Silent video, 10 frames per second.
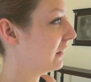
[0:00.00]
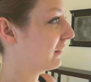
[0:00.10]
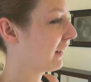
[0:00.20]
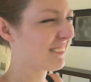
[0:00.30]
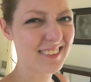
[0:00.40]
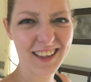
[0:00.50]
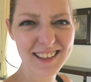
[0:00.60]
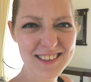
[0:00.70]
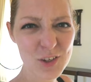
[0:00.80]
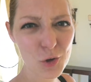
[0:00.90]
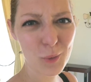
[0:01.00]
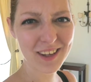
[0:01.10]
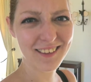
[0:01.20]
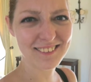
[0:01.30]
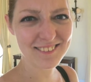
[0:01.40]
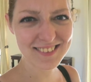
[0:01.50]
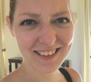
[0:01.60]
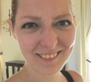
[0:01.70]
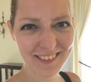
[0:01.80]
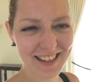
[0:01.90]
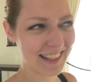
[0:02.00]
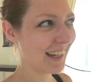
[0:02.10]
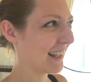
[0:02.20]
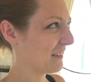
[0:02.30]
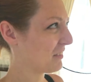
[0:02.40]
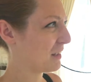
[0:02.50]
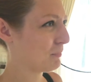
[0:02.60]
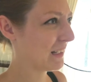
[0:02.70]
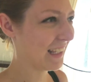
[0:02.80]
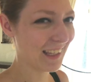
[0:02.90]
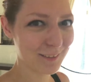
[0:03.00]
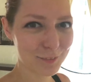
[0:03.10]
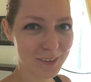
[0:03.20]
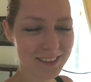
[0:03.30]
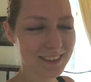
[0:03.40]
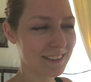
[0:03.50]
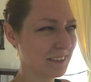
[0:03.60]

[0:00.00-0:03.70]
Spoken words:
That's like 2 weddings I've seen already, and I've only been here for,